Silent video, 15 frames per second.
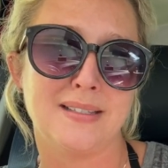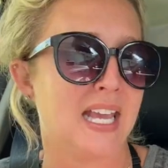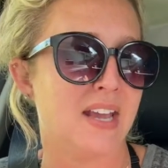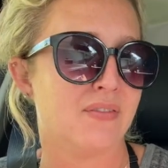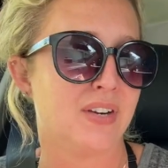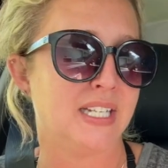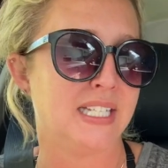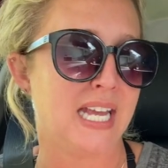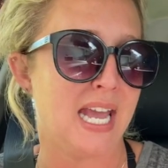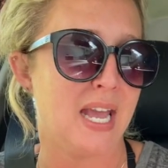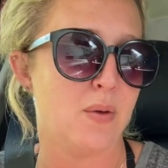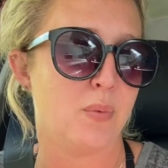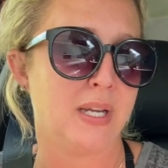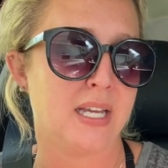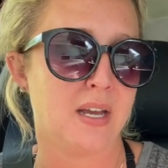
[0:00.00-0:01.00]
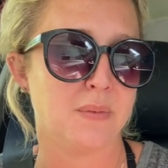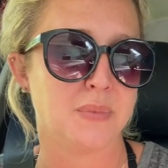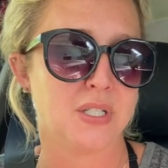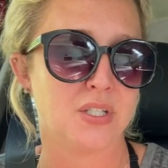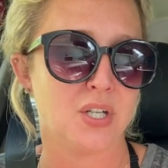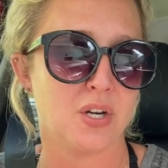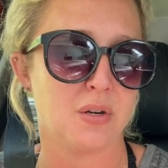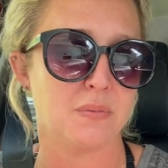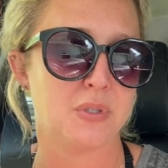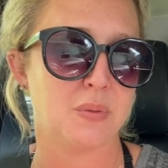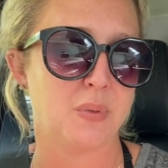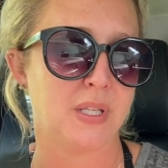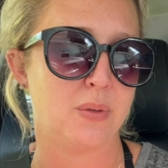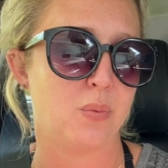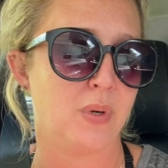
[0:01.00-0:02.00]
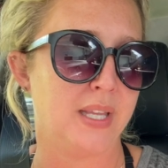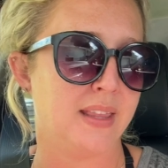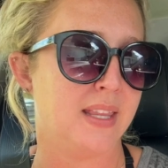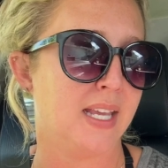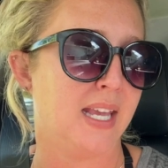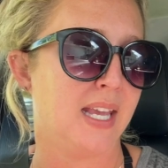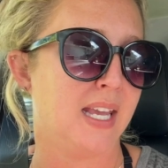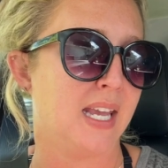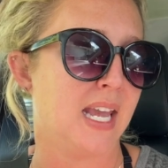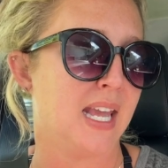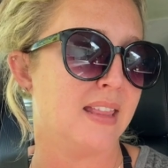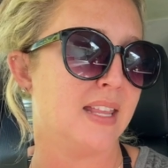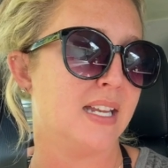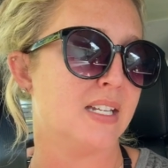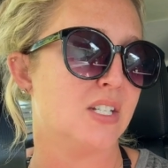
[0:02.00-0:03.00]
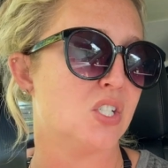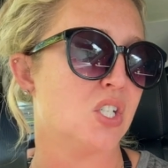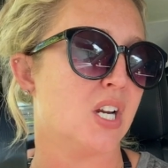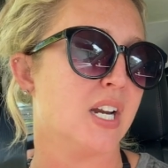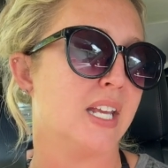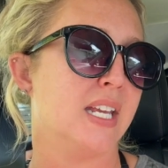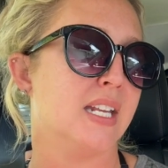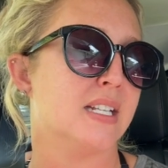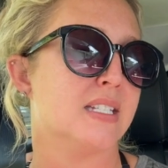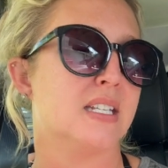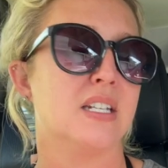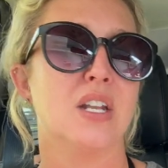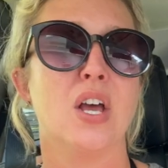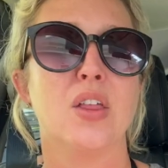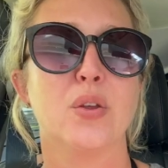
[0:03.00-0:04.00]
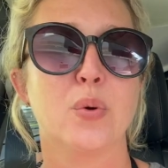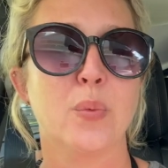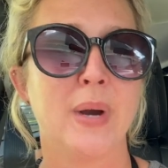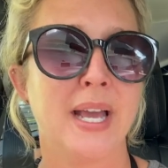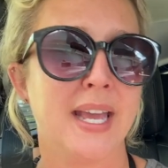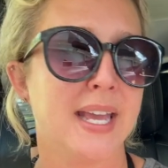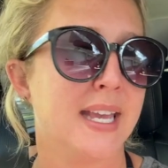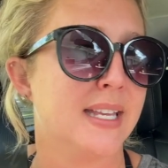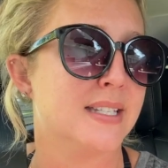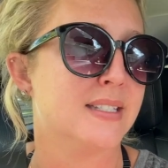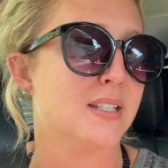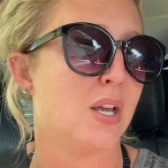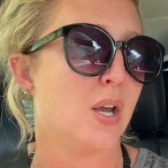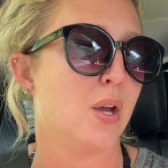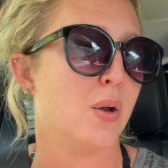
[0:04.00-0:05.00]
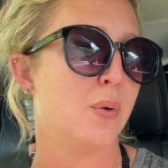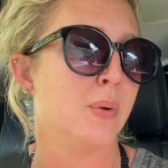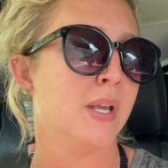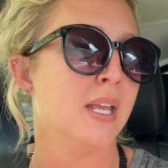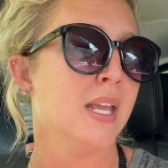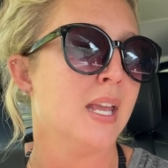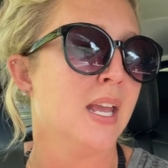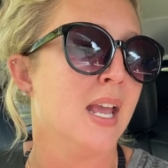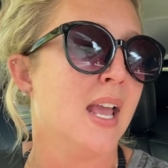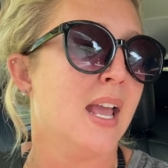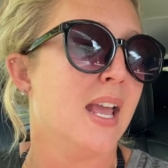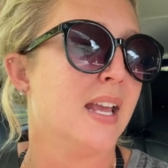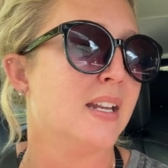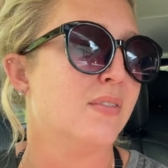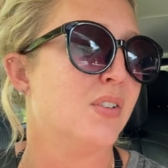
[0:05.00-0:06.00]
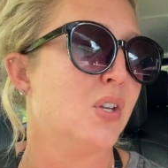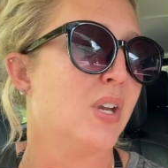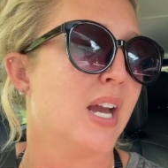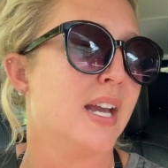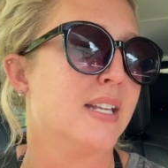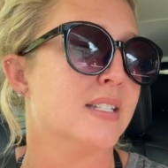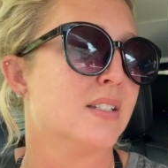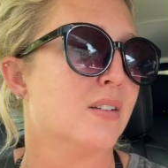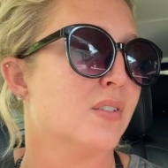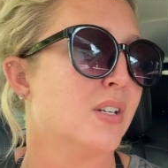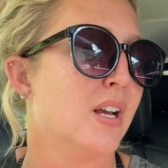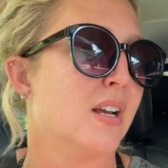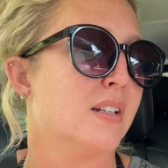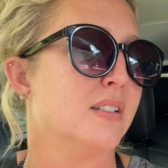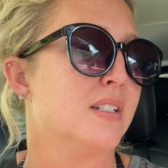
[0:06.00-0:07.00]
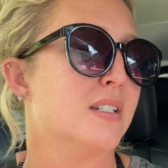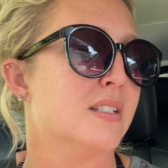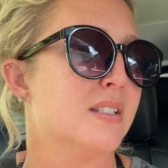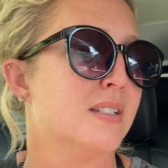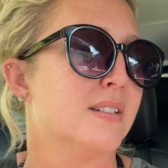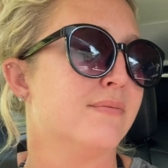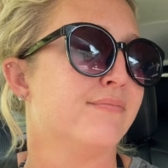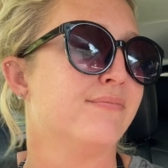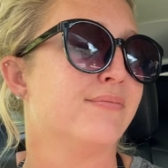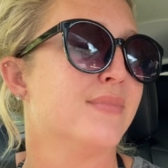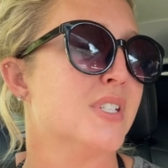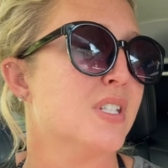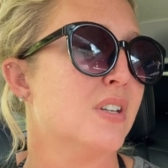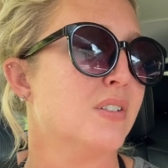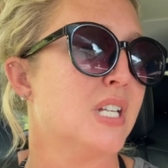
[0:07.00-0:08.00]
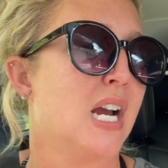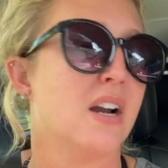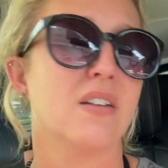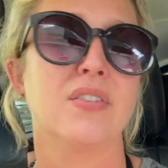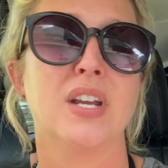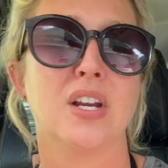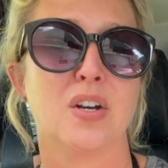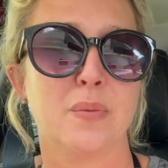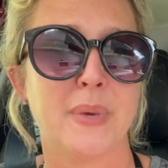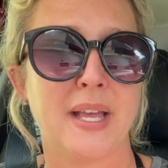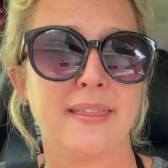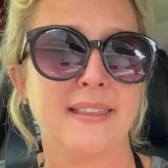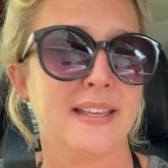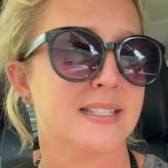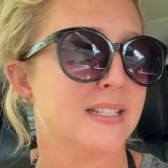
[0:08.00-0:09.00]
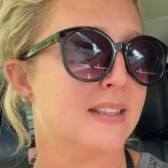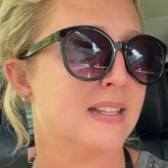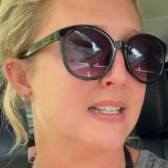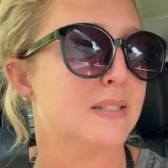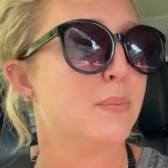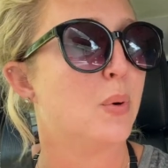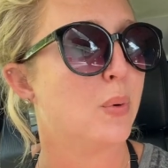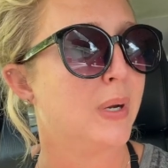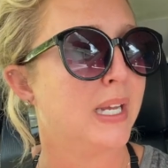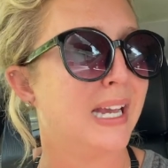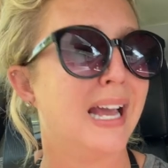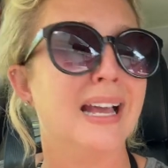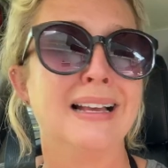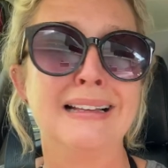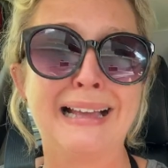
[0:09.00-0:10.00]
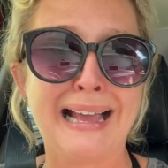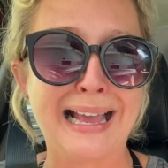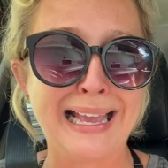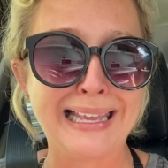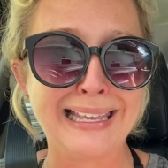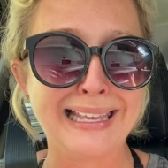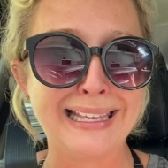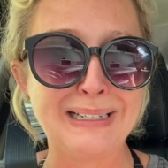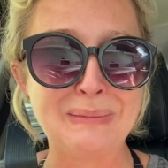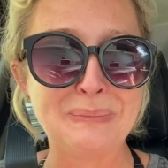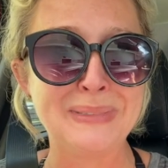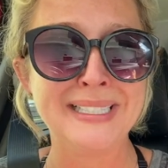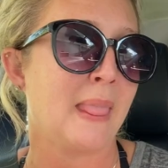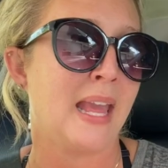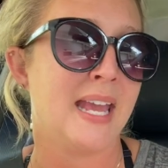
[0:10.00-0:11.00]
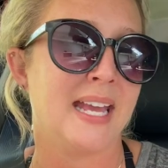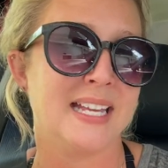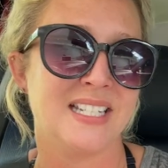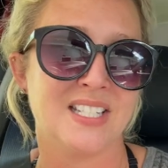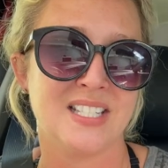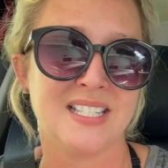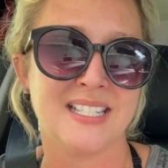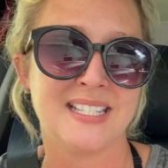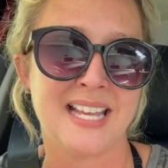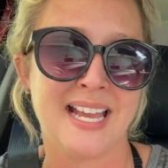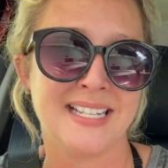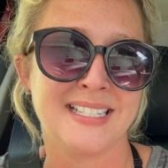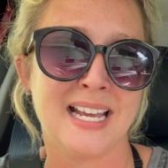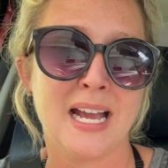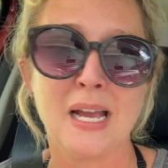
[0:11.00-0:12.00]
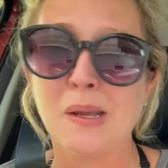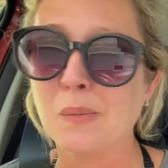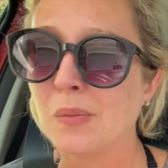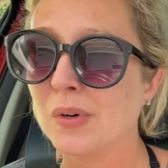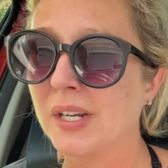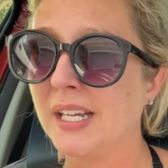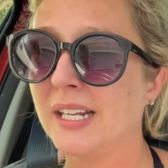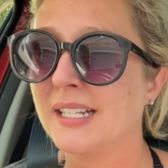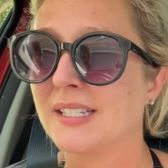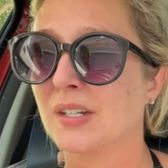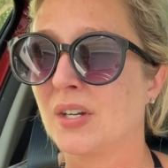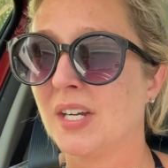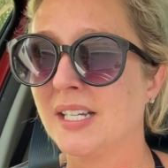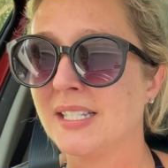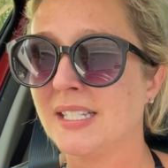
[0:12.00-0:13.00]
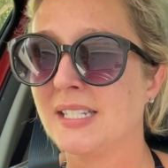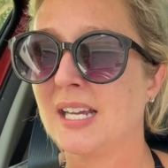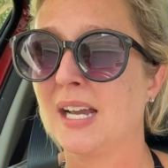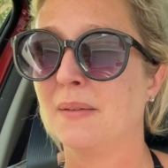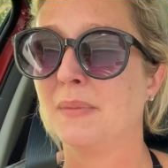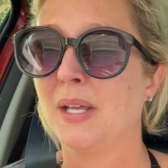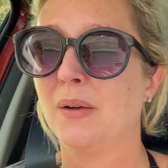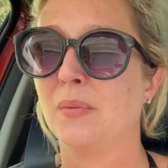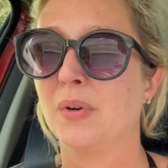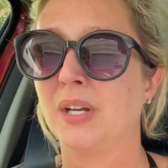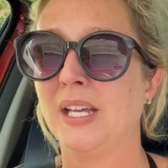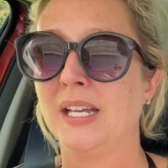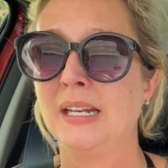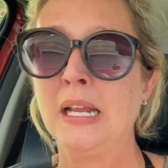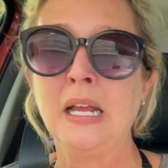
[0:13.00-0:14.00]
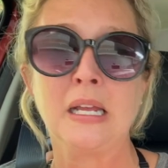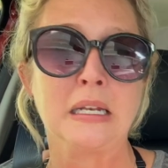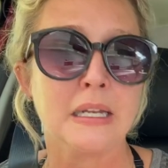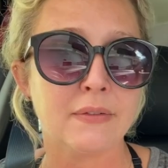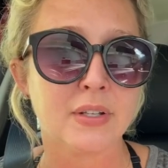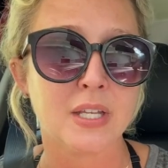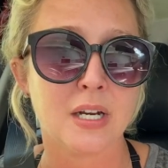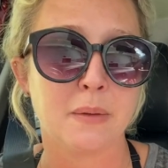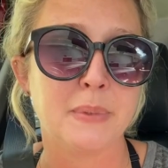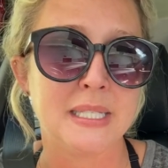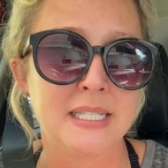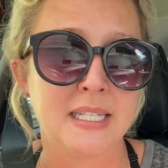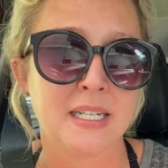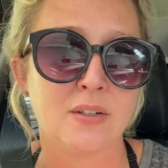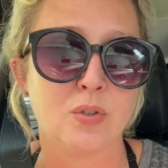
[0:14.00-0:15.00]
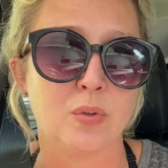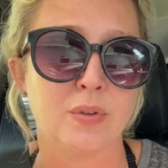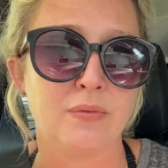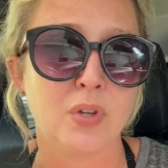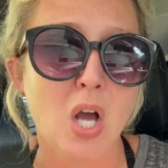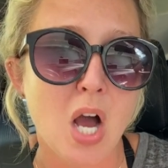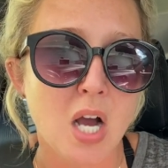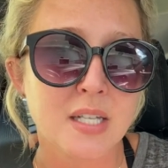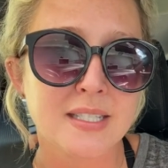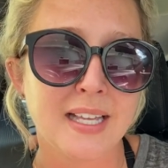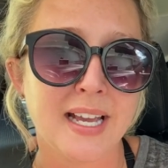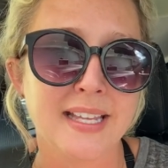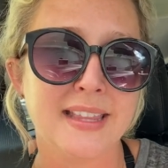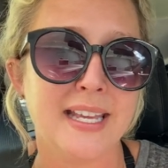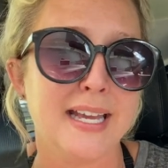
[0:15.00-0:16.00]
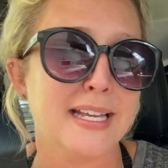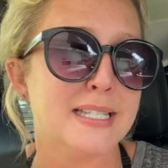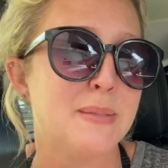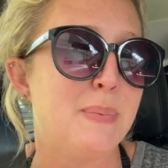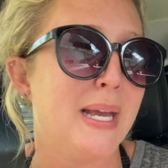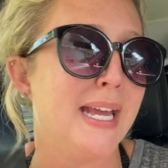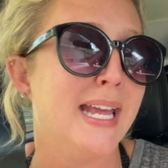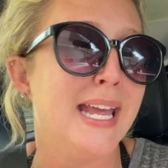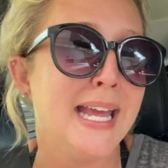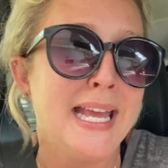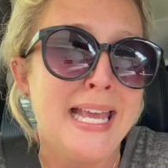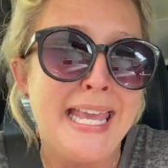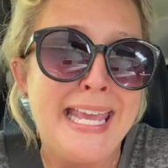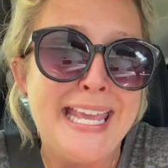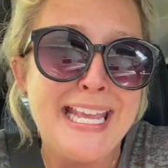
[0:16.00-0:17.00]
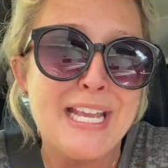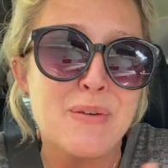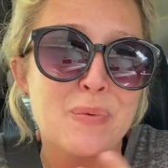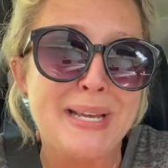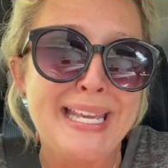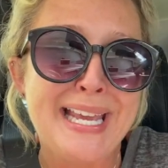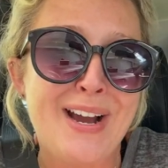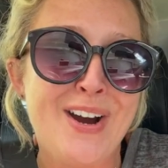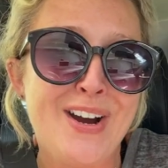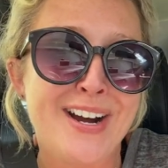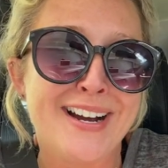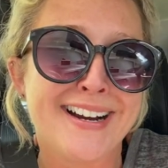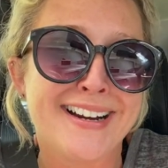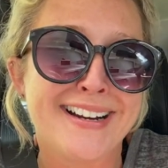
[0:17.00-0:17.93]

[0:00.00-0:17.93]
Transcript: Every day we come to terms with one thing and they just try to hit us another way. So, and if you guys are not just so tired of hearing about this at this point, I am. It's just a sad time we're in. It's a crazy time that we're in. Never thought I'd be sitting here doing vlogs like this, but here we are.